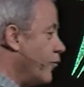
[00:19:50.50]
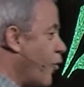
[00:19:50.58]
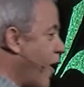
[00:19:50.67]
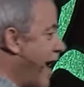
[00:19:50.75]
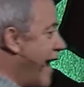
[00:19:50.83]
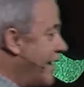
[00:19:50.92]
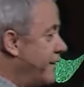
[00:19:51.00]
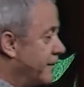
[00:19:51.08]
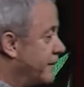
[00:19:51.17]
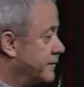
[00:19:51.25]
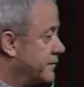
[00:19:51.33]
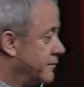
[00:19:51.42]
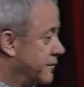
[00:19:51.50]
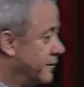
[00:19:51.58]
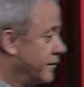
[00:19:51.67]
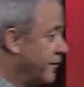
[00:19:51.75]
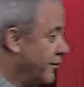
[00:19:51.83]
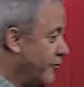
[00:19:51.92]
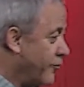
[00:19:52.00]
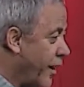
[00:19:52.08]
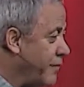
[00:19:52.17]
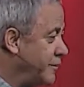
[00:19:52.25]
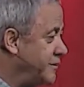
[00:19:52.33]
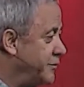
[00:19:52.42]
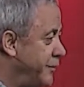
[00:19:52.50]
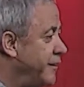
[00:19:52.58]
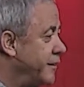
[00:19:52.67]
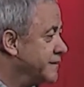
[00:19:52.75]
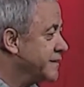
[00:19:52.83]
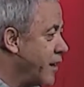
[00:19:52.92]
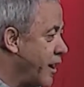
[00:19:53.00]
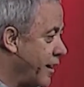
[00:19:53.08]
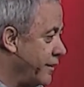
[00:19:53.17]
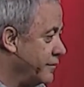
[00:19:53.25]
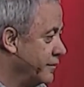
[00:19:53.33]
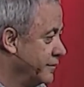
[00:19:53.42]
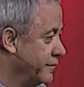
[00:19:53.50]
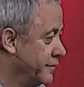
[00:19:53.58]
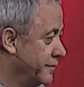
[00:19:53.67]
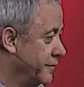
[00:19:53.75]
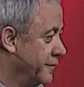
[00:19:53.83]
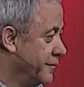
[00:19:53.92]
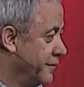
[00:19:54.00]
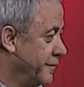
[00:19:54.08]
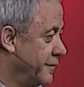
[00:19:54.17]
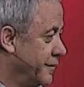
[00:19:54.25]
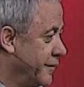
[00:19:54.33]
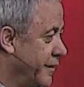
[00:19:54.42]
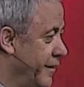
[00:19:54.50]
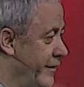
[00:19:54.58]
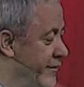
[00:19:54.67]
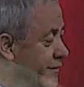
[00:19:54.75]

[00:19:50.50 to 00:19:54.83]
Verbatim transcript: Why? Why would you be his guide? And he